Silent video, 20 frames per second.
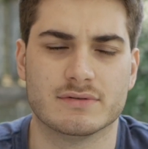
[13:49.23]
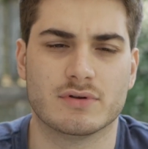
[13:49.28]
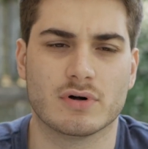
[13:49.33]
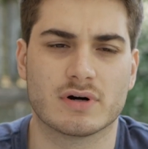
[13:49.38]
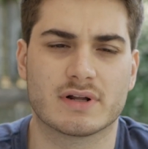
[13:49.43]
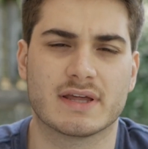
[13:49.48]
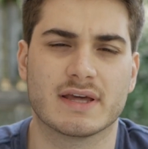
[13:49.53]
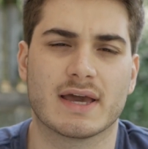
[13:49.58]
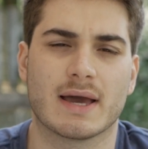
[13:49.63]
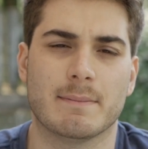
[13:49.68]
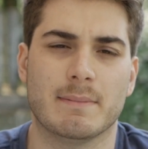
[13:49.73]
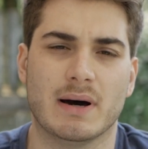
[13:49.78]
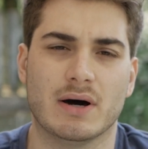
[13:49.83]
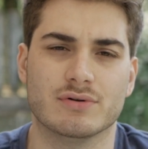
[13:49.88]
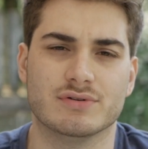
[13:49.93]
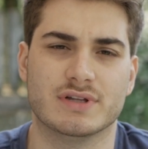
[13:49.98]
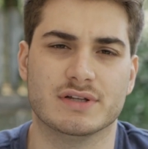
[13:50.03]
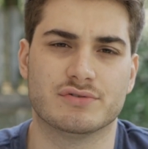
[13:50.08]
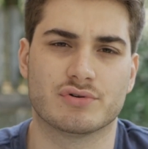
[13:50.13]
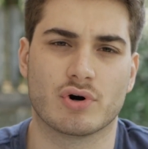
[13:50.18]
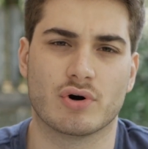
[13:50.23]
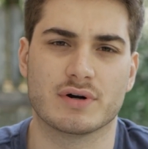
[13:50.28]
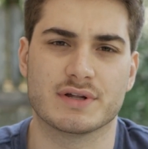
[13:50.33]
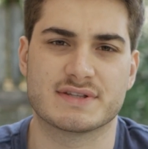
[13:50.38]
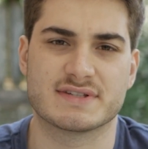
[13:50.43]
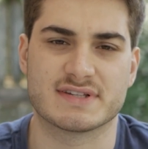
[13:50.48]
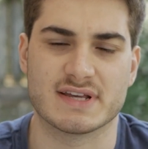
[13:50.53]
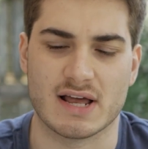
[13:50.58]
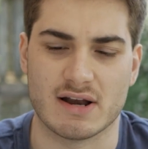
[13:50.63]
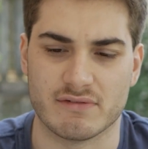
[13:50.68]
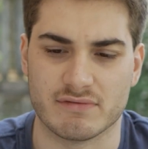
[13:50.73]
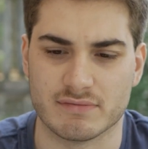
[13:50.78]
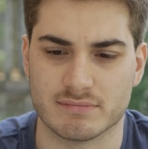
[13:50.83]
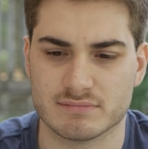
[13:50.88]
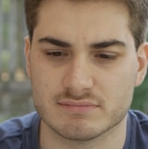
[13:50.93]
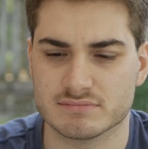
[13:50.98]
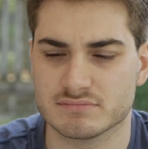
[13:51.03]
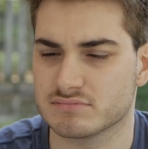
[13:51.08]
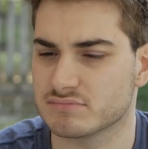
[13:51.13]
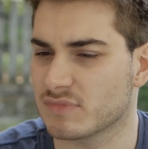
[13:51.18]
talking about the drone itself,
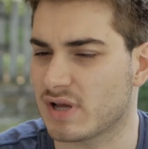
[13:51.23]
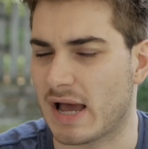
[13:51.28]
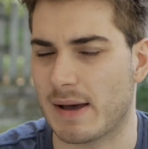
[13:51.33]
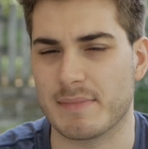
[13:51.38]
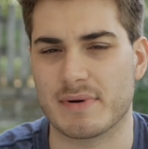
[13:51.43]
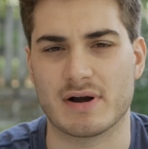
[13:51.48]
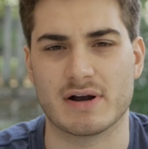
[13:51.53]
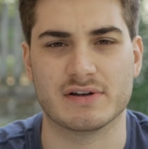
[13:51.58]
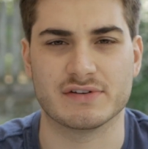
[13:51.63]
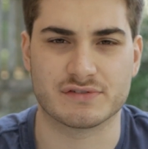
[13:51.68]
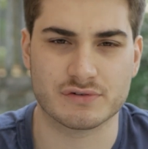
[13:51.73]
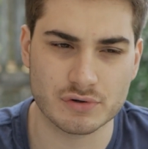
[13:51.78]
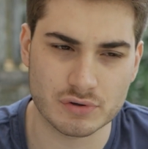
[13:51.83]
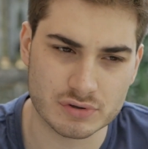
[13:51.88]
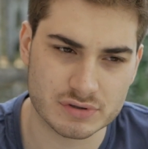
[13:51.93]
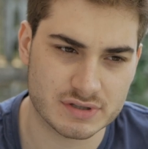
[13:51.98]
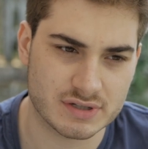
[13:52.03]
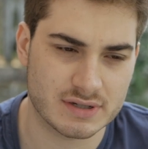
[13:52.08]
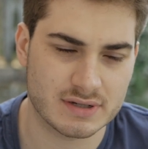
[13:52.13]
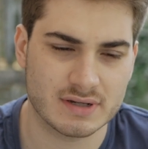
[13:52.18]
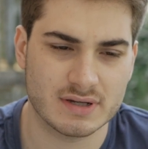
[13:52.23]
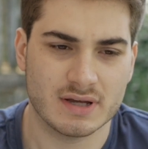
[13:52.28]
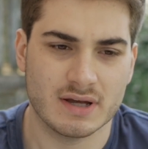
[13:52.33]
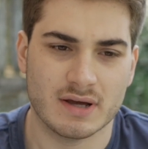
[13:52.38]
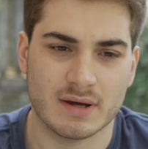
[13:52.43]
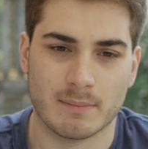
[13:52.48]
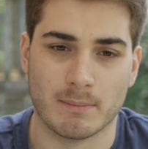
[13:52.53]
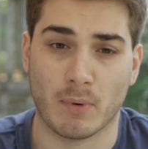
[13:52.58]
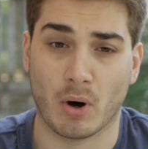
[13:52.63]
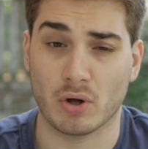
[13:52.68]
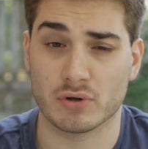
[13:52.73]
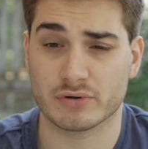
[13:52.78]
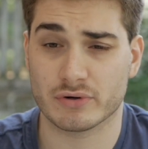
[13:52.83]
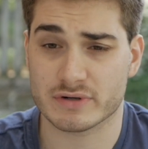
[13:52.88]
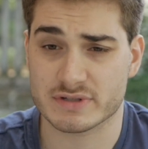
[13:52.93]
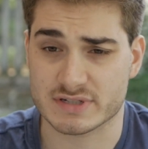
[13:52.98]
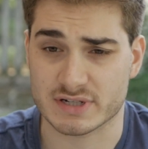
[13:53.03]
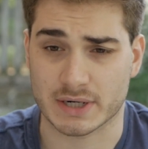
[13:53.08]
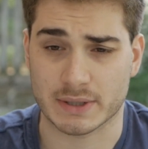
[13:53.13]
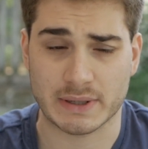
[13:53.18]
camera is good,
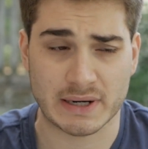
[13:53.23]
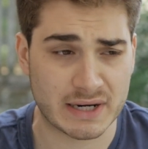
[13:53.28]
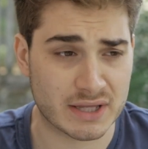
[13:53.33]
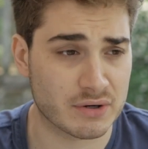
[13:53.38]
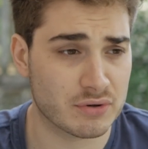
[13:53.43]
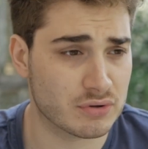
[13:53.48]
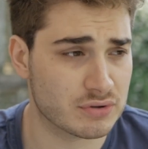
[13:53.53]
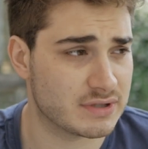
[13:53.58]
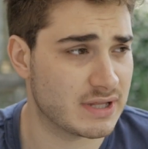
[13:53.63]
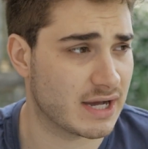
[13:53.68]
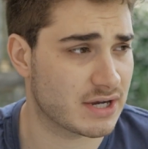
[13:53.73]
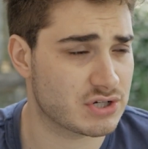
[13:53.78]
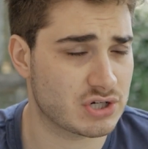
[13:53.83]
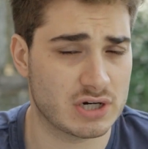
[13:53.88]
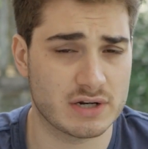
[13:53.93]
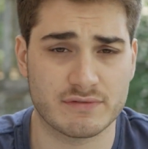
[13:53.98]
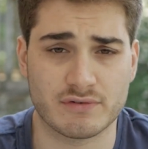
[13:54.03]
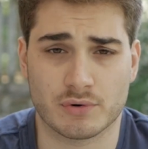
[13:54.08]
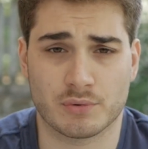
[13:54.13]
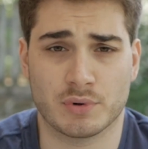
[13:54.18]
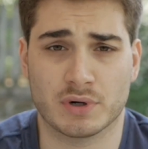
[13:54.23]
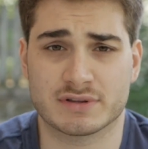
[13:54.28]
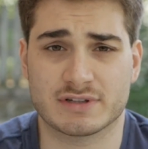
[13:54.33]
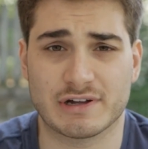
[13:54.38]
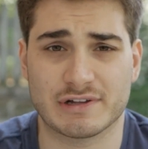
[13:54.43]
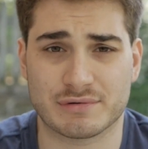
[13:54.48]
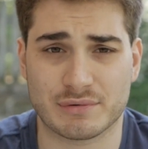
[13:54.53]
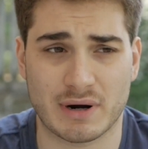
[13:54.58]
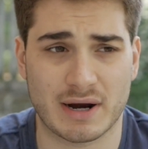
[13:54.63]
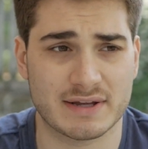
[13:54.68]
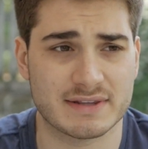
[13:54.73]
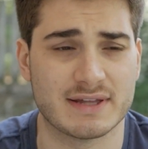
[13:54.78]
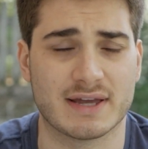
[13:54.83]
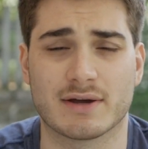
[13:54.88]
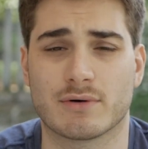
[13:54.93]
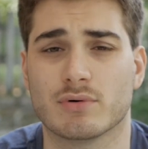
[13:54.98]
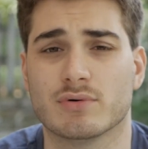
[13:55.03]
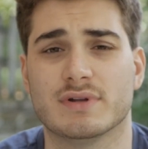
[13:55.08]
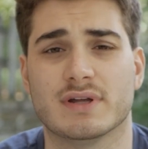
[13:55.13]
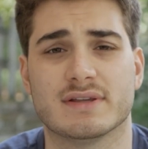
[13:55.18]
motors are really good. Actually, for what I tried,
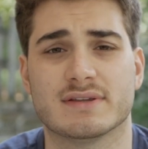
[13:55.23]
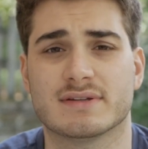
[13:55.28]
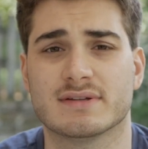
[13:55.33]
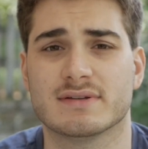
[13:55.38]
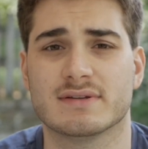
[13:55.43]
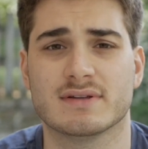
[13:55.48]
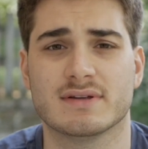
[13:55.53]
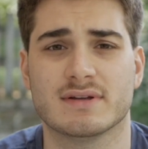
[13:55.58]
I couldn't